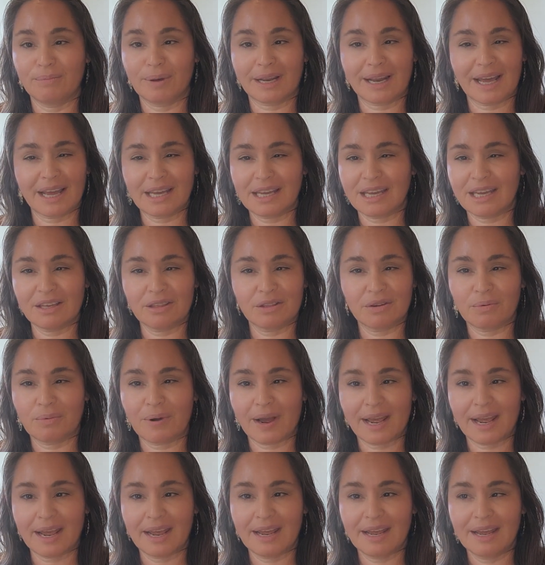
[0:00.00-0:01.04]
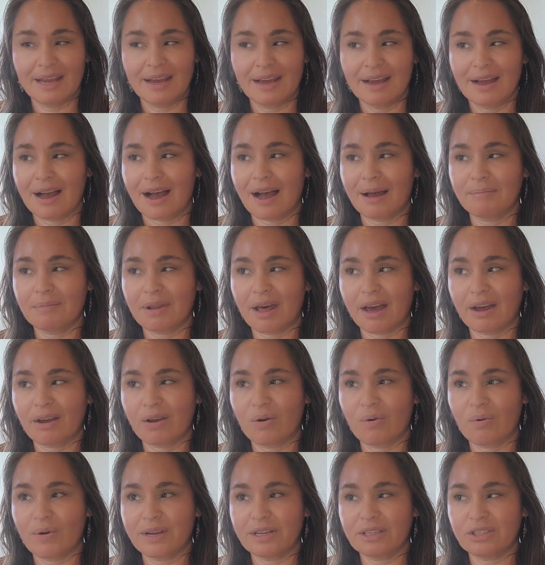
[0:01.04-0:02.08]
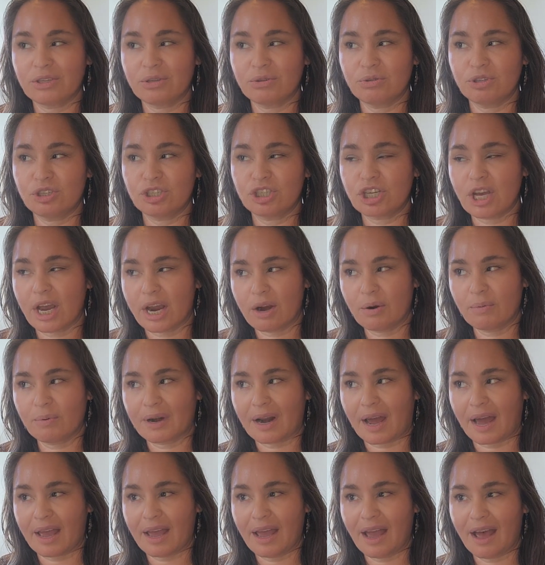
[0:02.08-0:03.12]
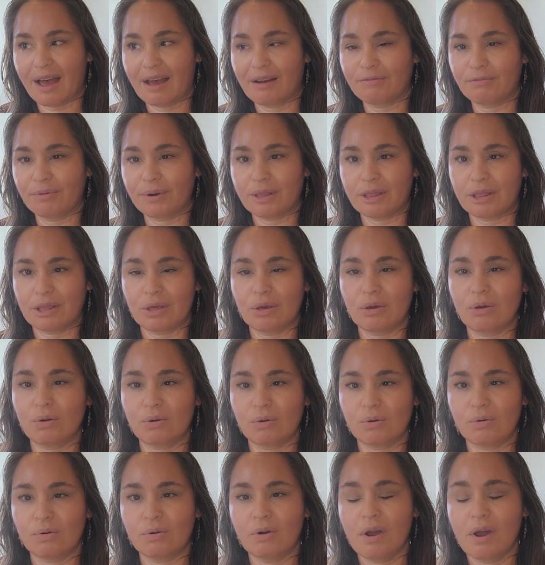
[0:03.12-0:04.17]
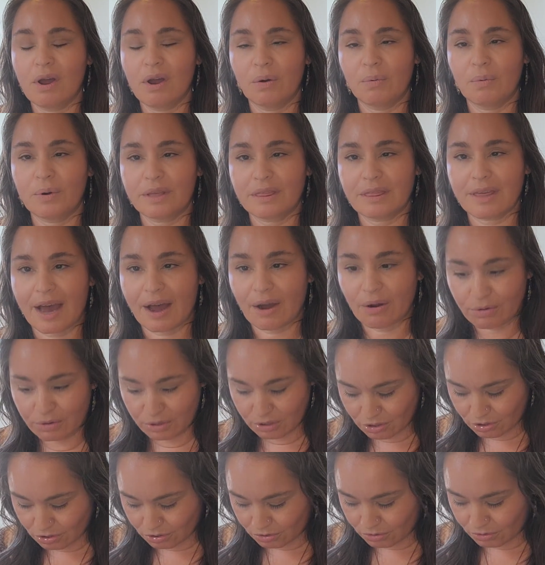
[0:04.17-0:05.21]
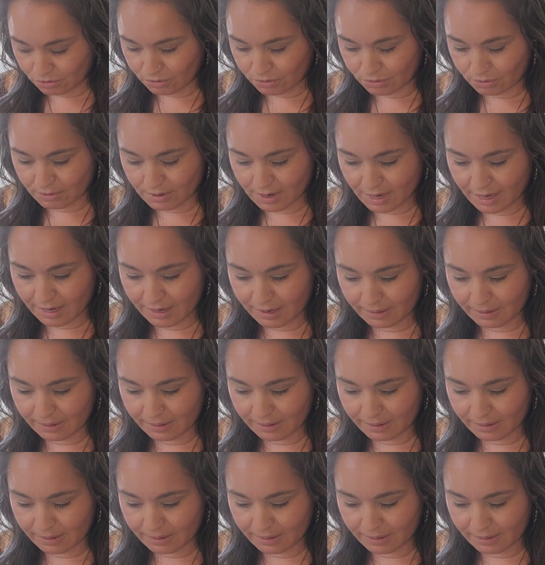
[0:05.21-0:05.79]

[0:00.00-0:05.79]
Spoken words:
But like, either way, I'm not going to share what I have with you without you